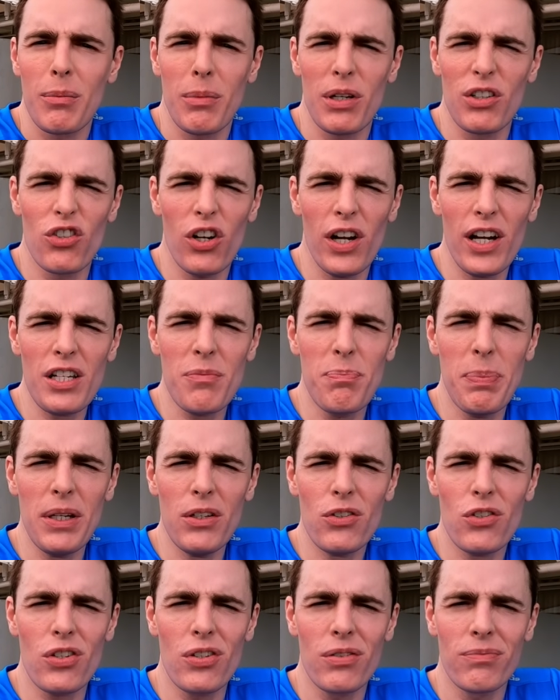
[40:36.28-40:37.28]
Madras
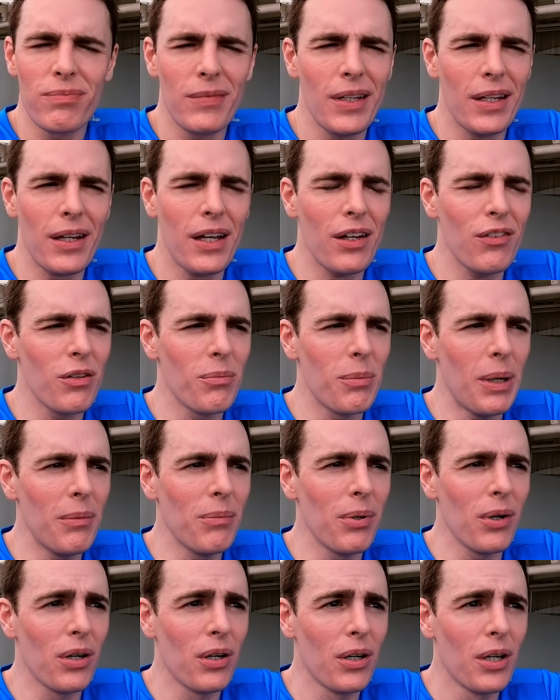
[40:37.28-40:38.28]
Beach. I can't
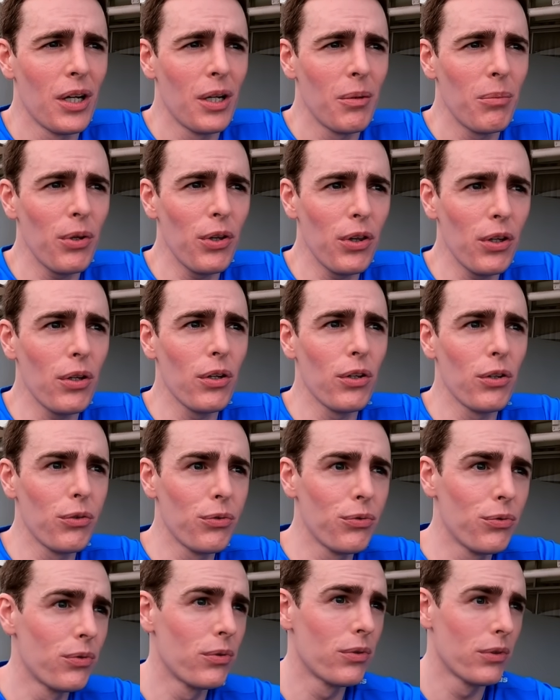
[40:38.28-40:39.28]
remember. But the,
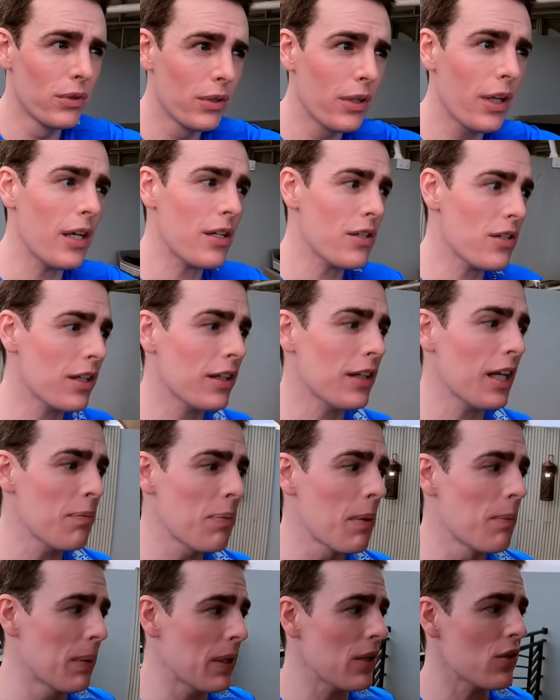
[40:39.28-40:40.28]
that's the
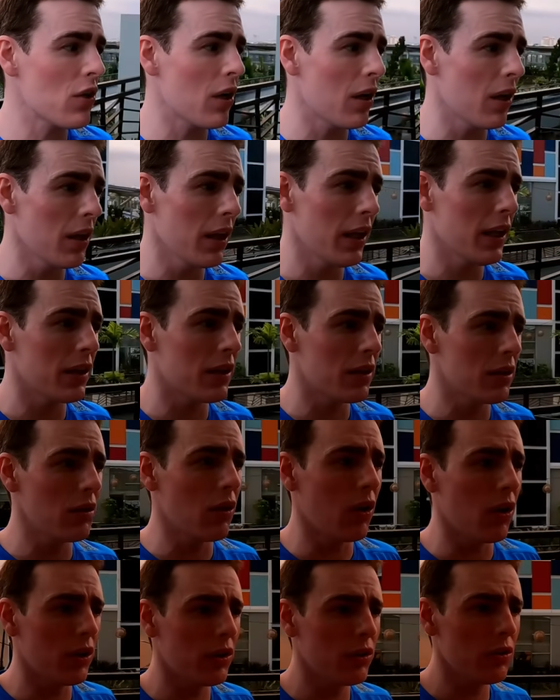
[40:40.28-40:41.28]
type of beach that I like.
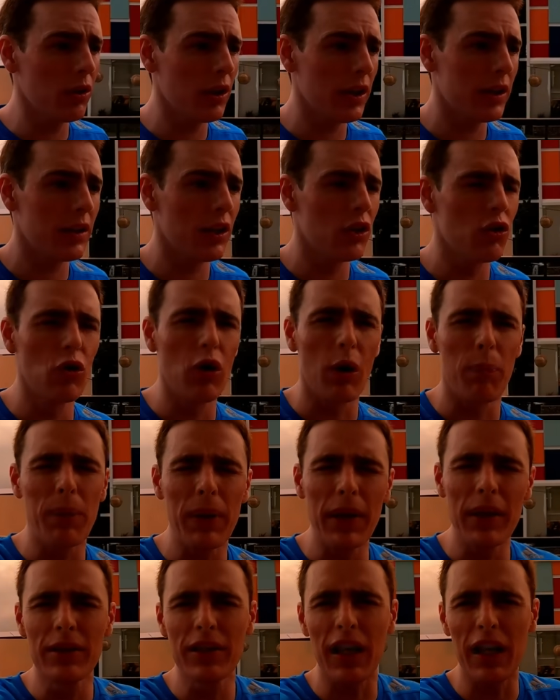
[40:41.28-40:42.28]
No, you don't like the
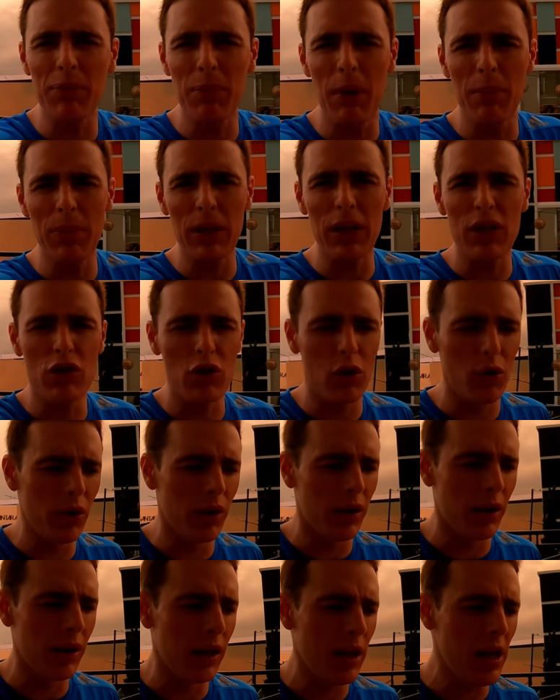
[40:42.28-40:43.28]
European type of beach, all
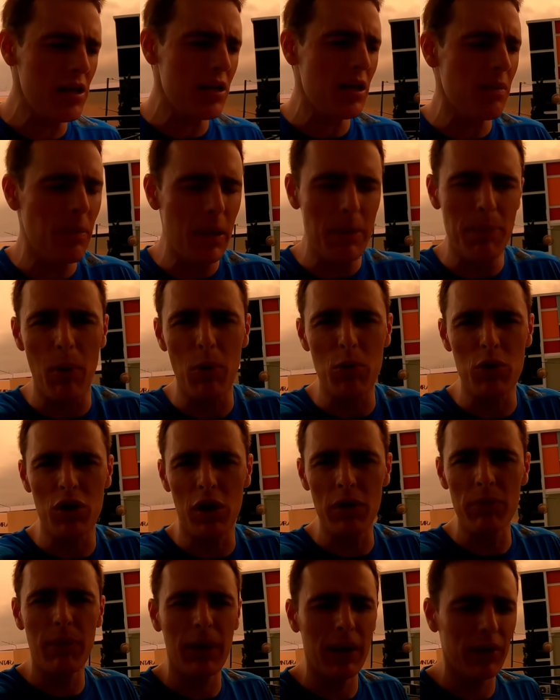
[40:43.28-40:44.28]
the lazy people
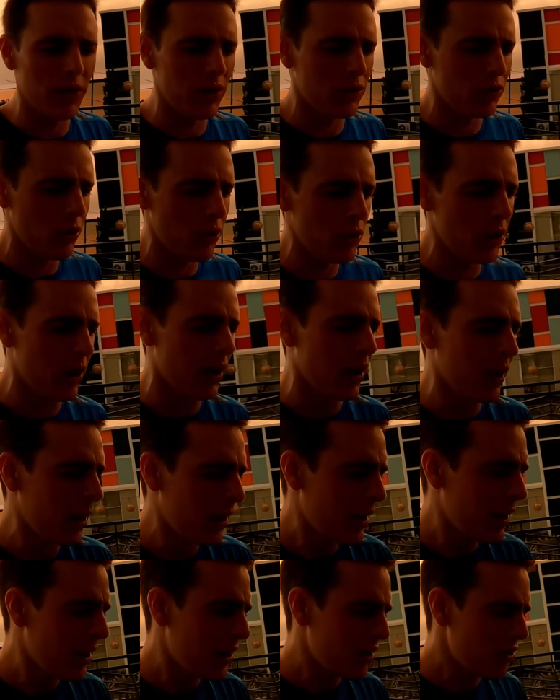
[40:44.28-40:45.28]
sunbathing, do you?
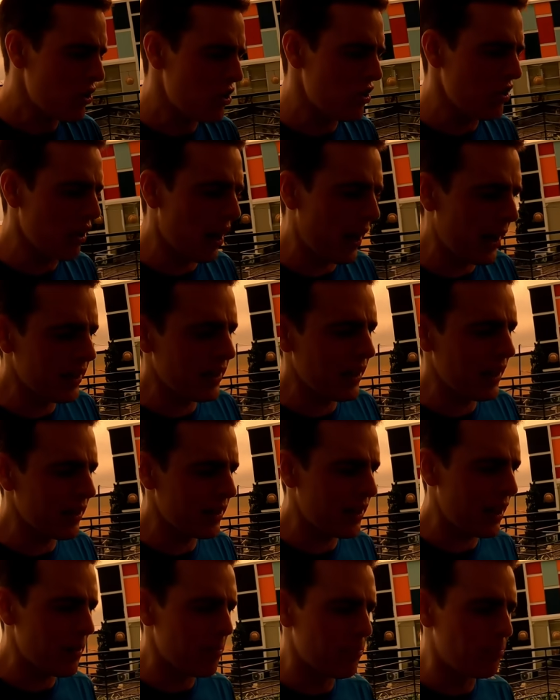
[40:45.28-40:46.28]
Just lying
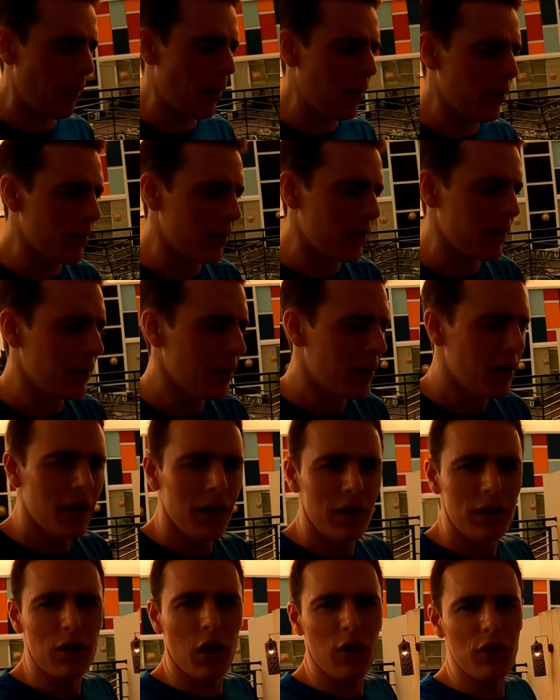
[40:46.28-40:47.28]
there getting burnt,
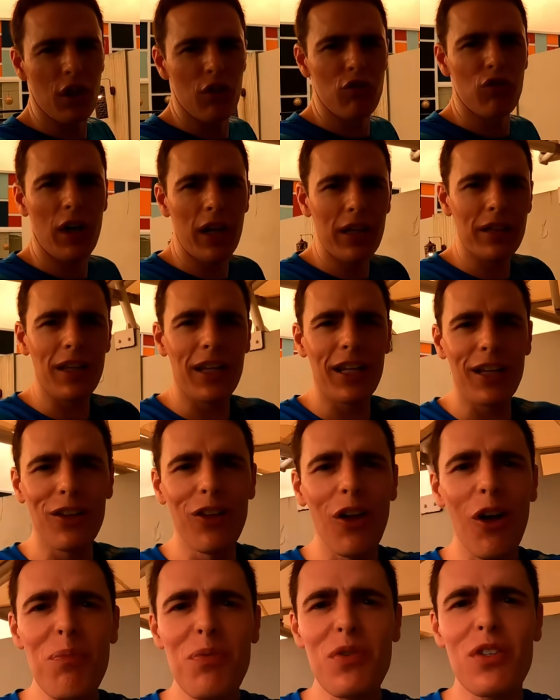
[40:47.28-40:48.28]
turning red like
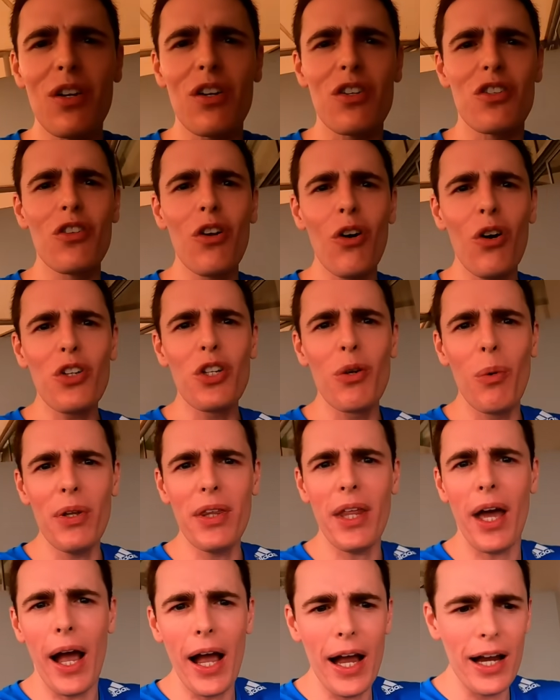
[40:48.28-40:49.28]
lobsters. No, you
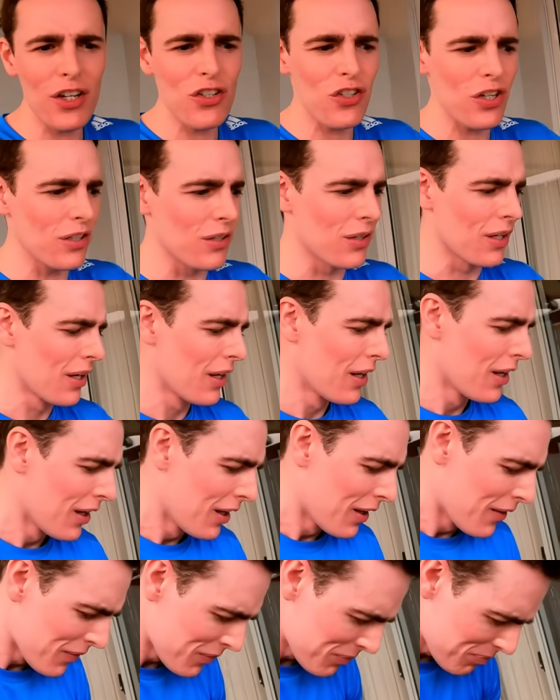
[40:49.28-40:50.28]
want the action.
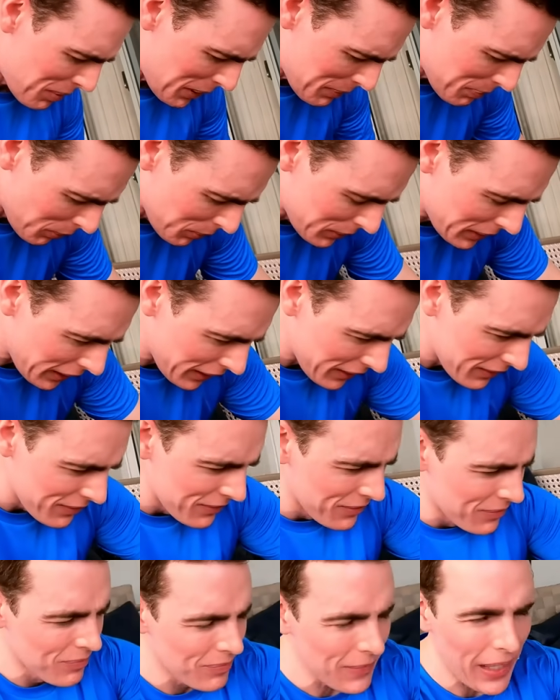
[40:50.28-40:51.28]
People
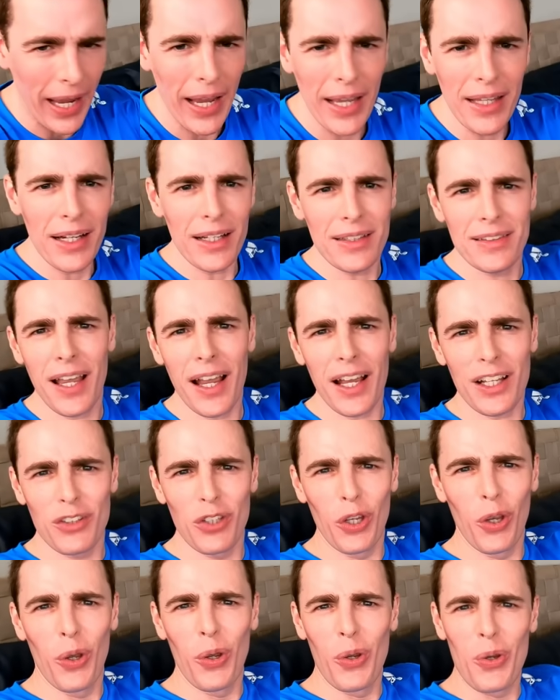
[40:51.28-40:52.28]
getting henna
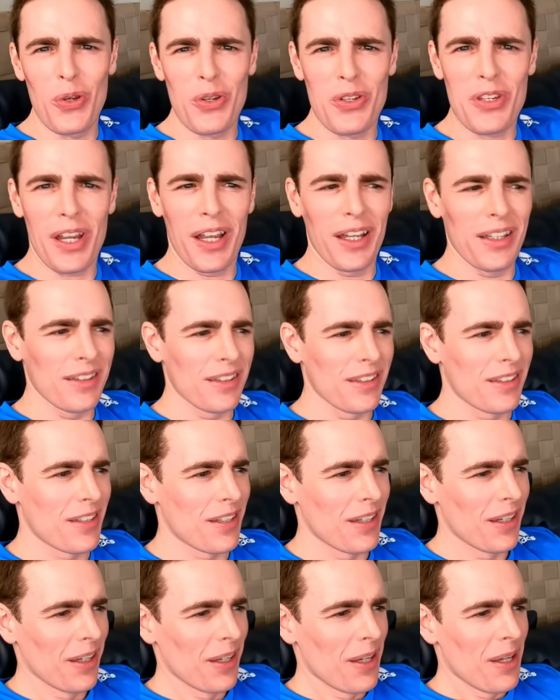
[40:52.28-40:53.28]
tattoos and
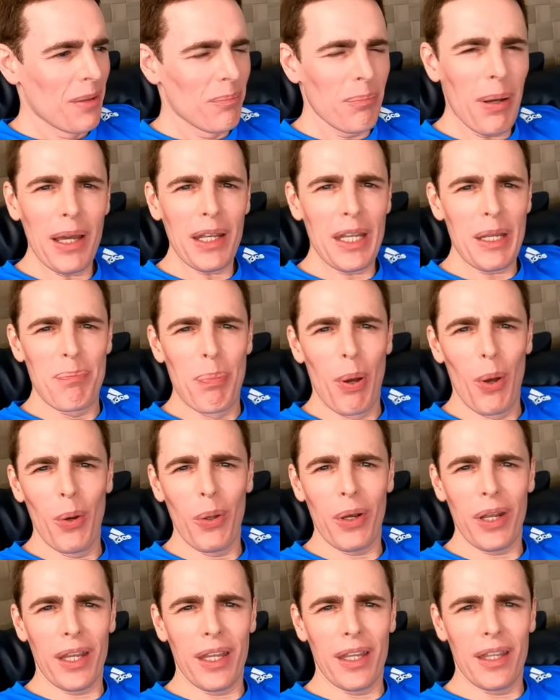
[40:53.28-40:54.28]
pani
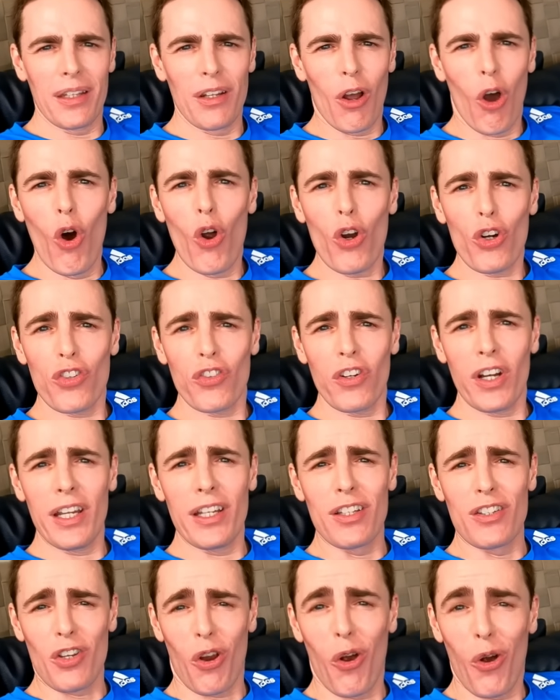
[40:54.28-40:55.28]
puri and horse
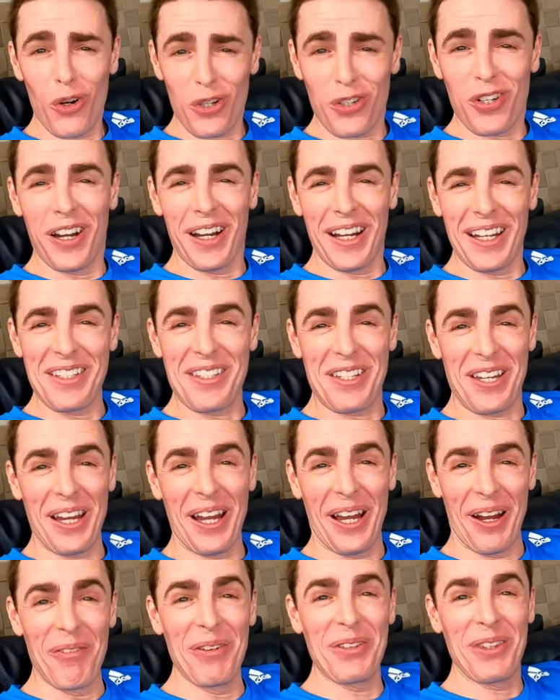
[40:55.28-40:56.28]
rides. Horse rides,
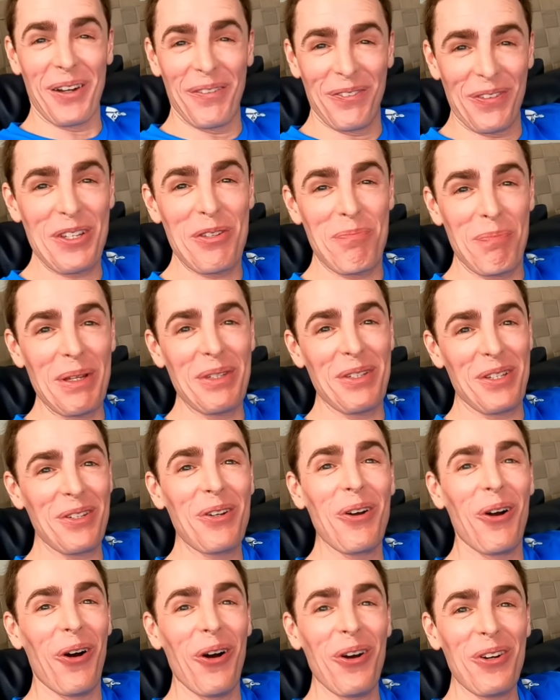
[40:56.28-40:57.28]
yeah. I wonder if this beach has
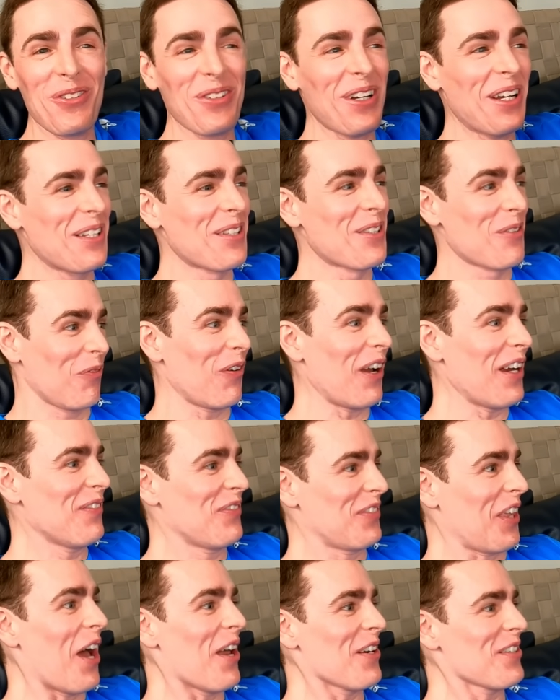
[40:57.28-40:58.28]
got horse rides.
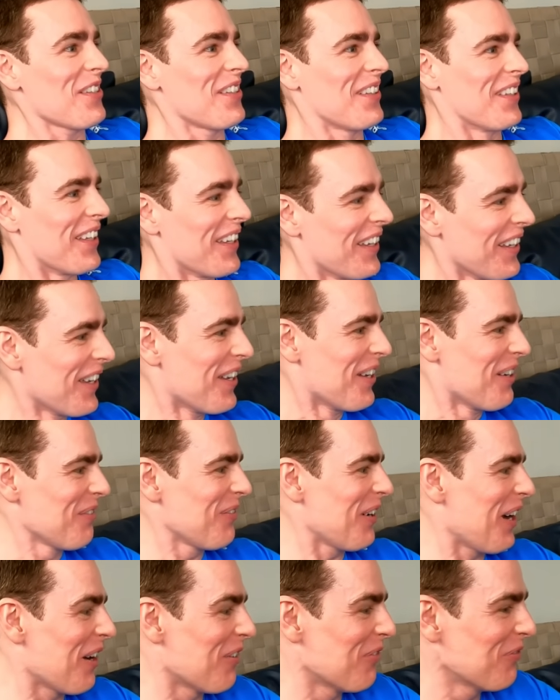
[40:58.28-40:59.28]
Five thousand.
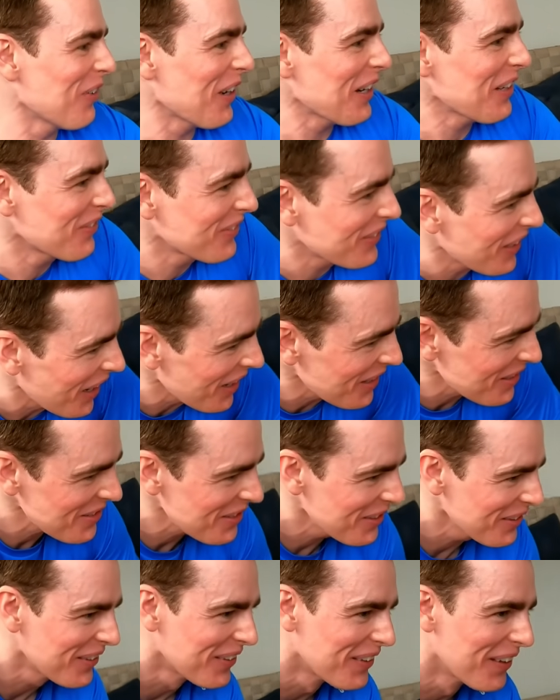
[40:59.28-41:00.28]
Wow, five
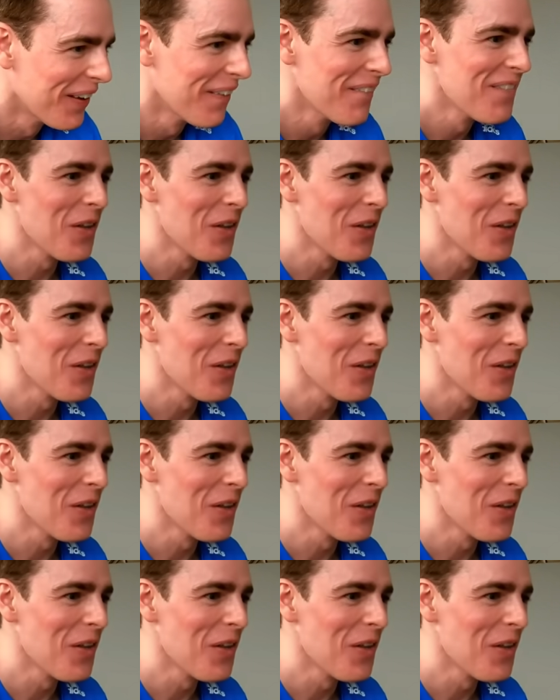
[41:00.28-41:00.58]
thousand